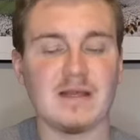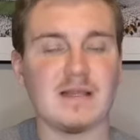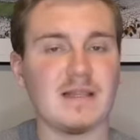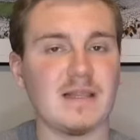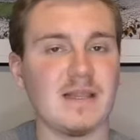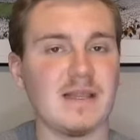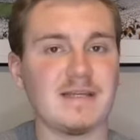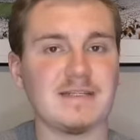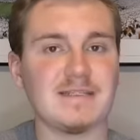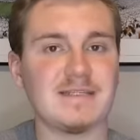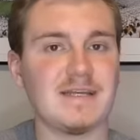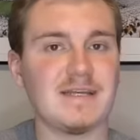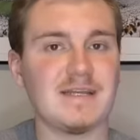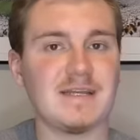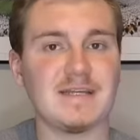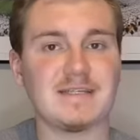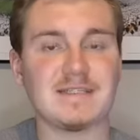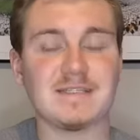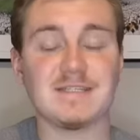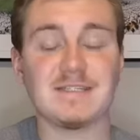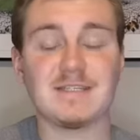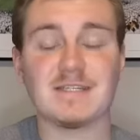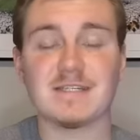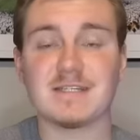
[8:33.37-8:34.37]
LinkedIn
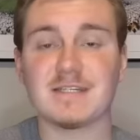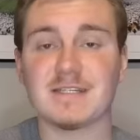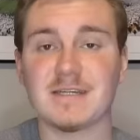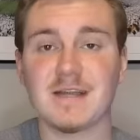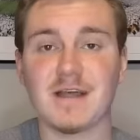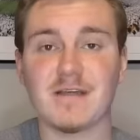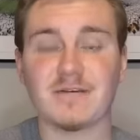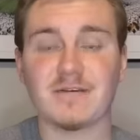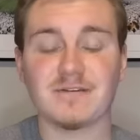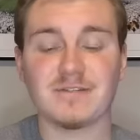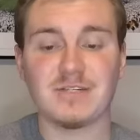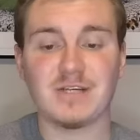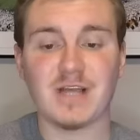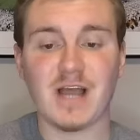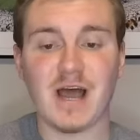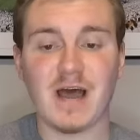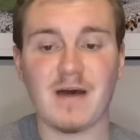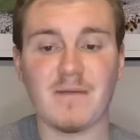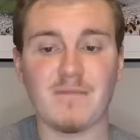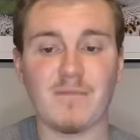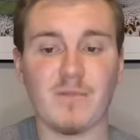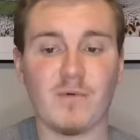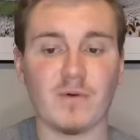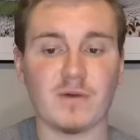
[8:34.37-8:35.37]
isn't just another
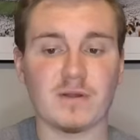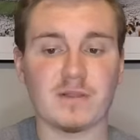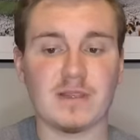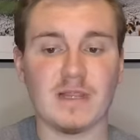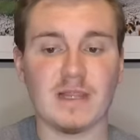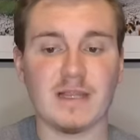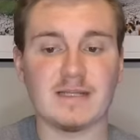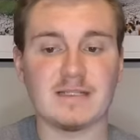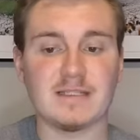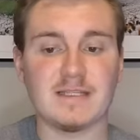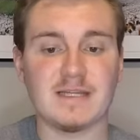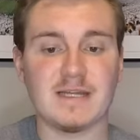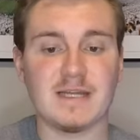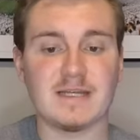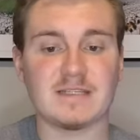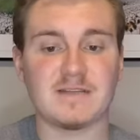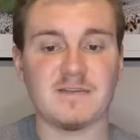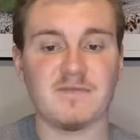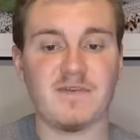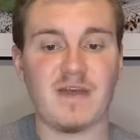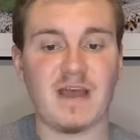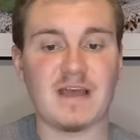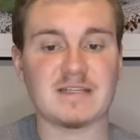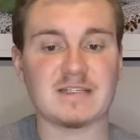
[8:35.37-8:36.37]
job board. LinkedIn has
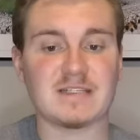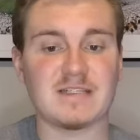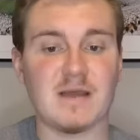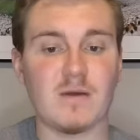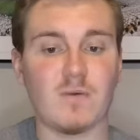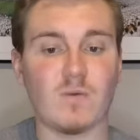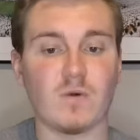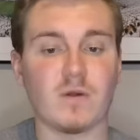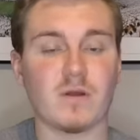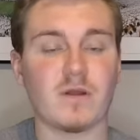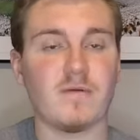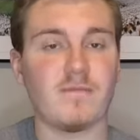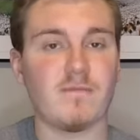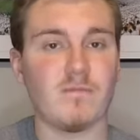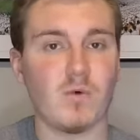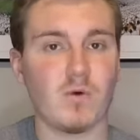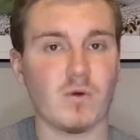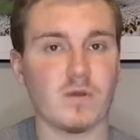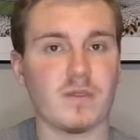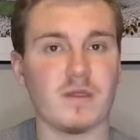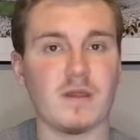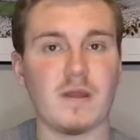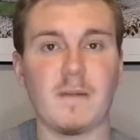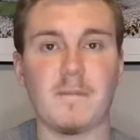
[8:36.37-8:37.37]
a vast network of
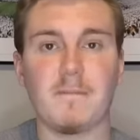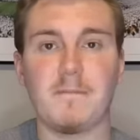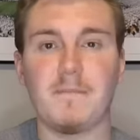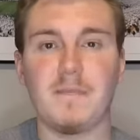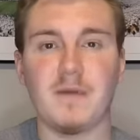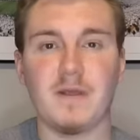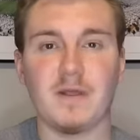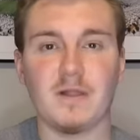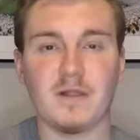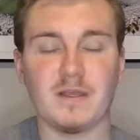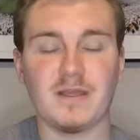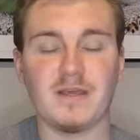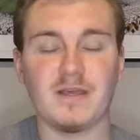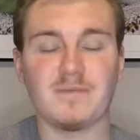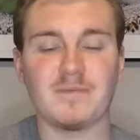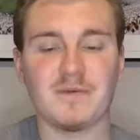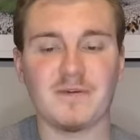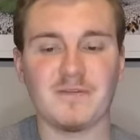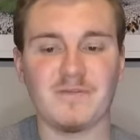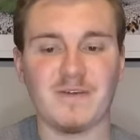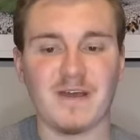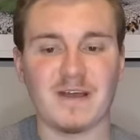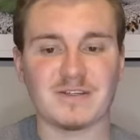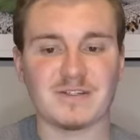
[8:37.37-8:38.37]
more than a billion
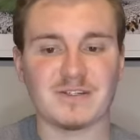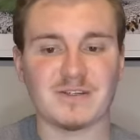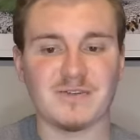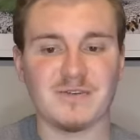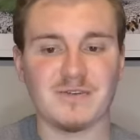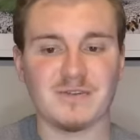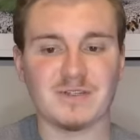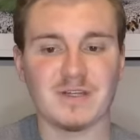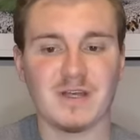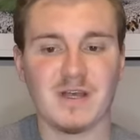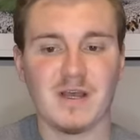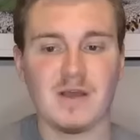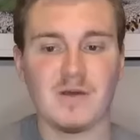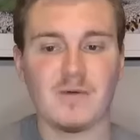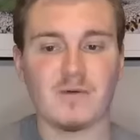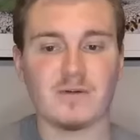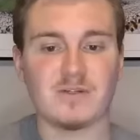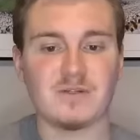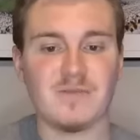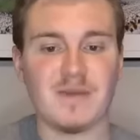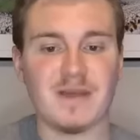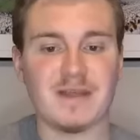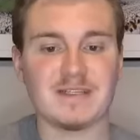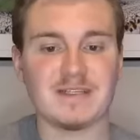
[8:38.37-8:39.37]
professionals,
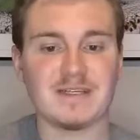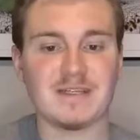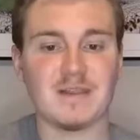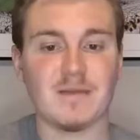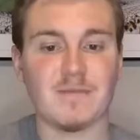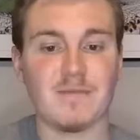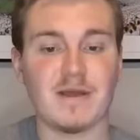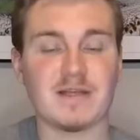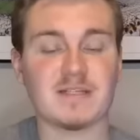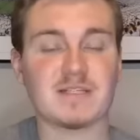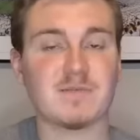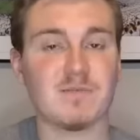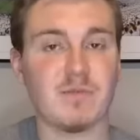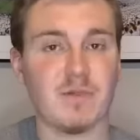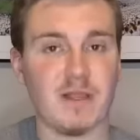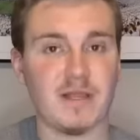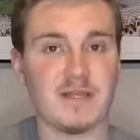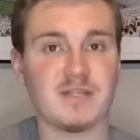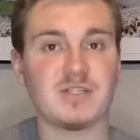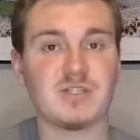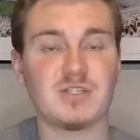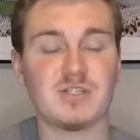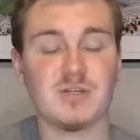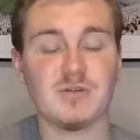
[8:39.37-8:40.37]
which makes it the best
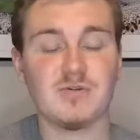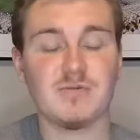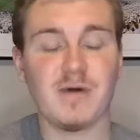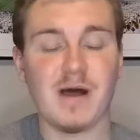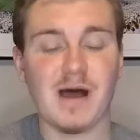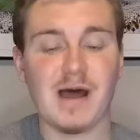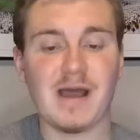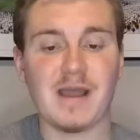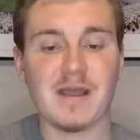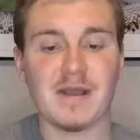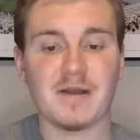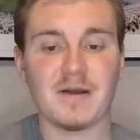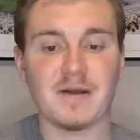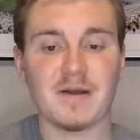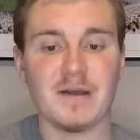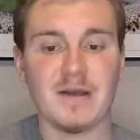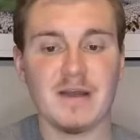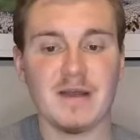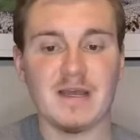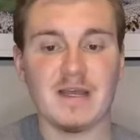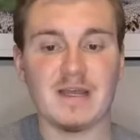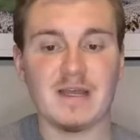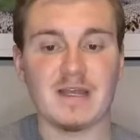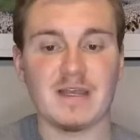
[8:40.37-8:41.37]
place to hire.
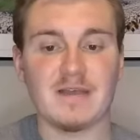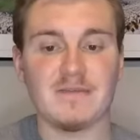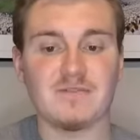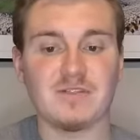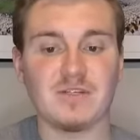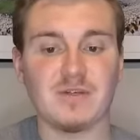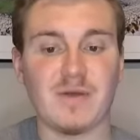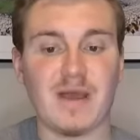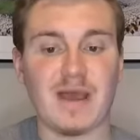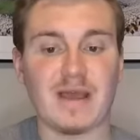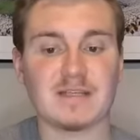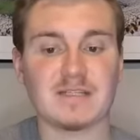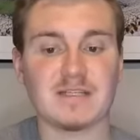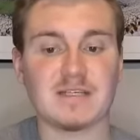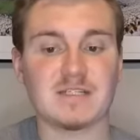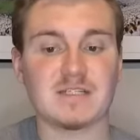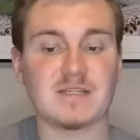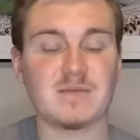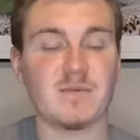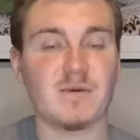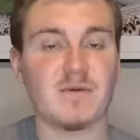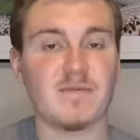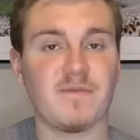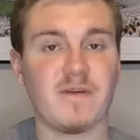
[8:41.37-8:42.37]
It gives you access
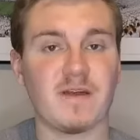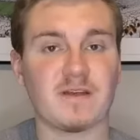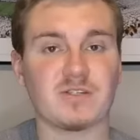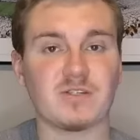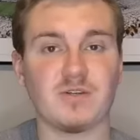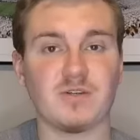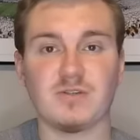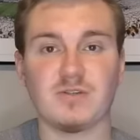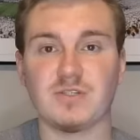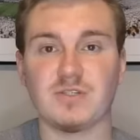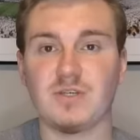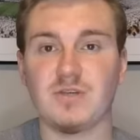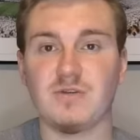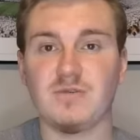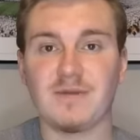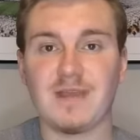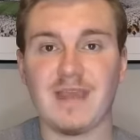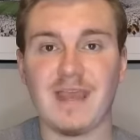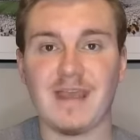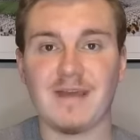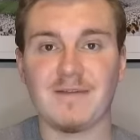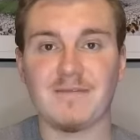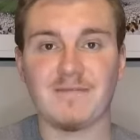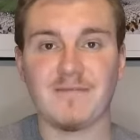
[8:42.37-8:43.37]
to professionals you
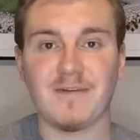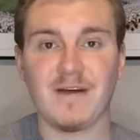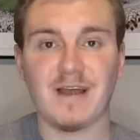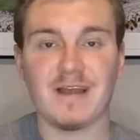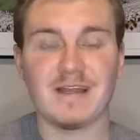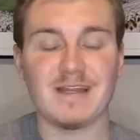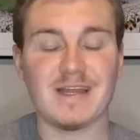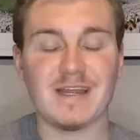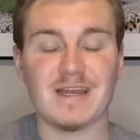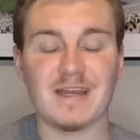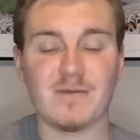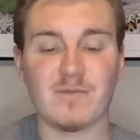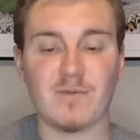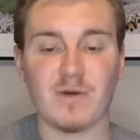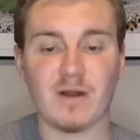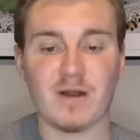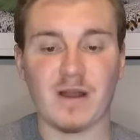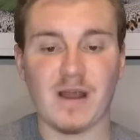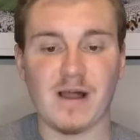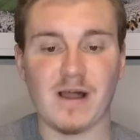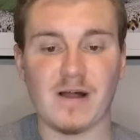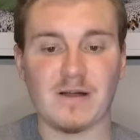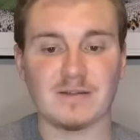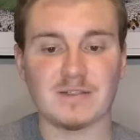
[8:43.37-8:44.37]
can't find
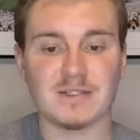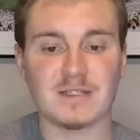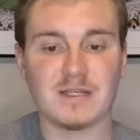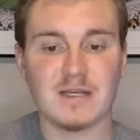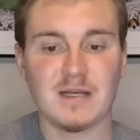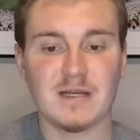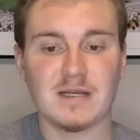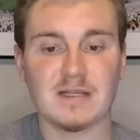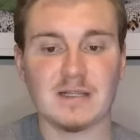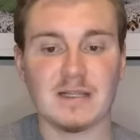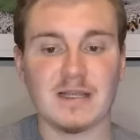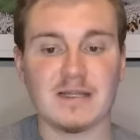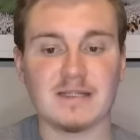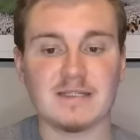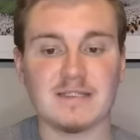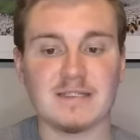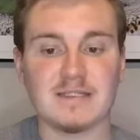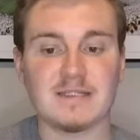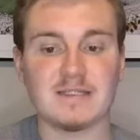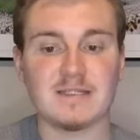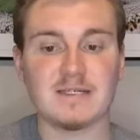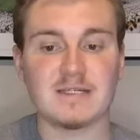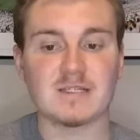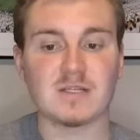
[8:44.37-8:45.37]
anywhere else.
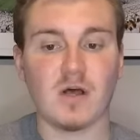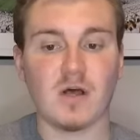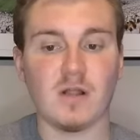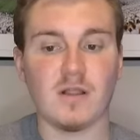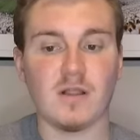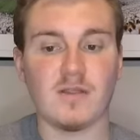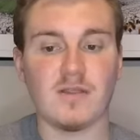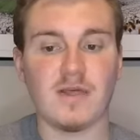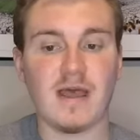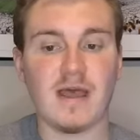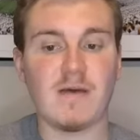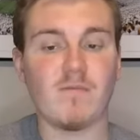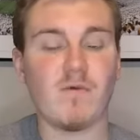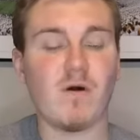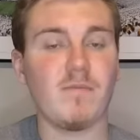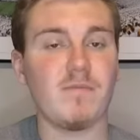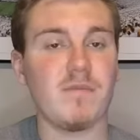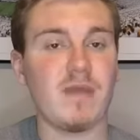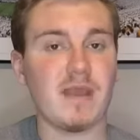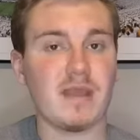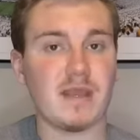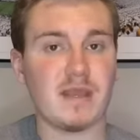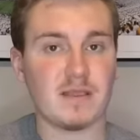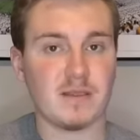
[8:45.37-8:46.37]
LinkedIn does all of that while
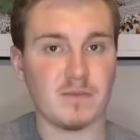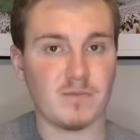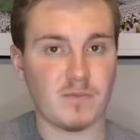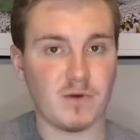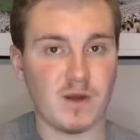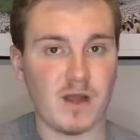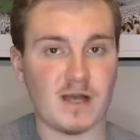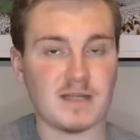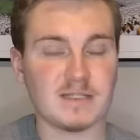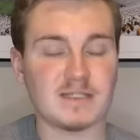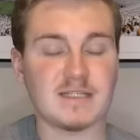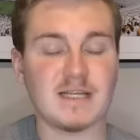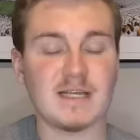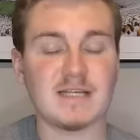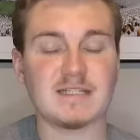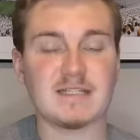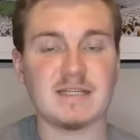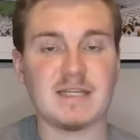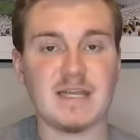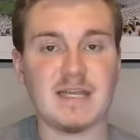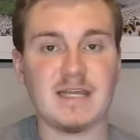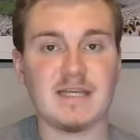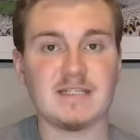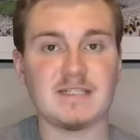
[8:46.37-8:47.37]
making the process
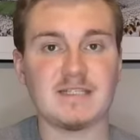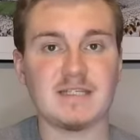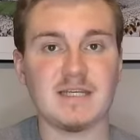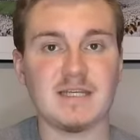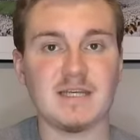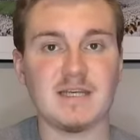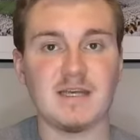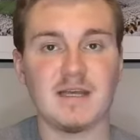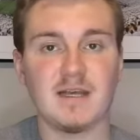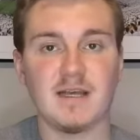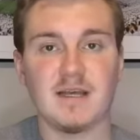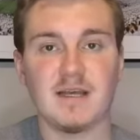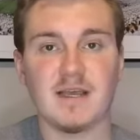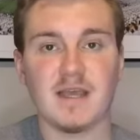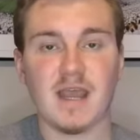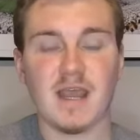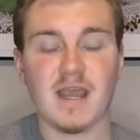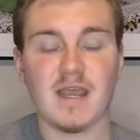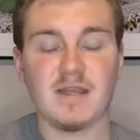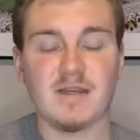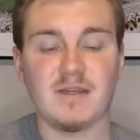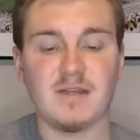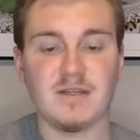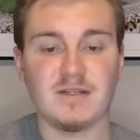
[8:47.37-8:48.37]
easy
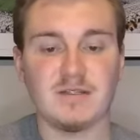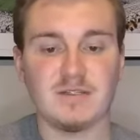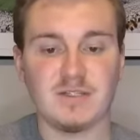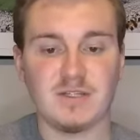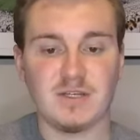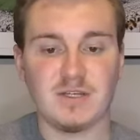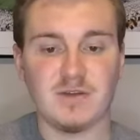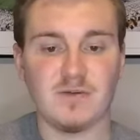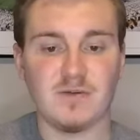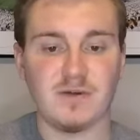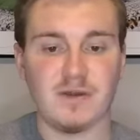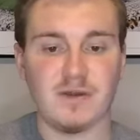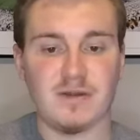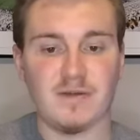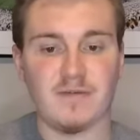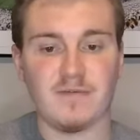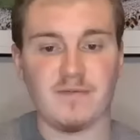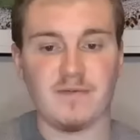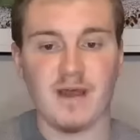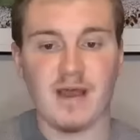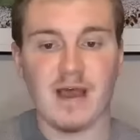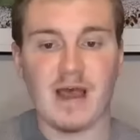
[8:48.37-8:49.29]
and intuitive.